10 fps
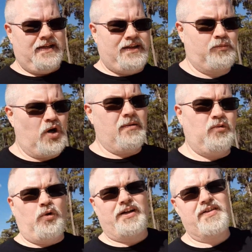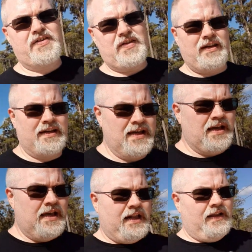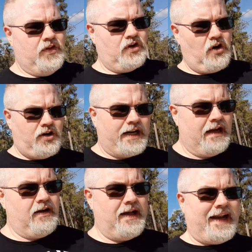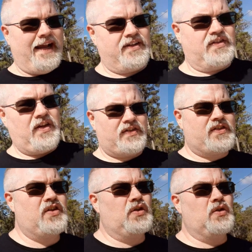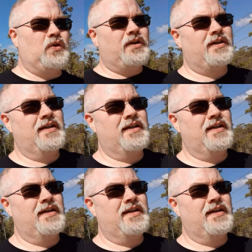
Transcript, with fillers: The problem was, the Narn now had access to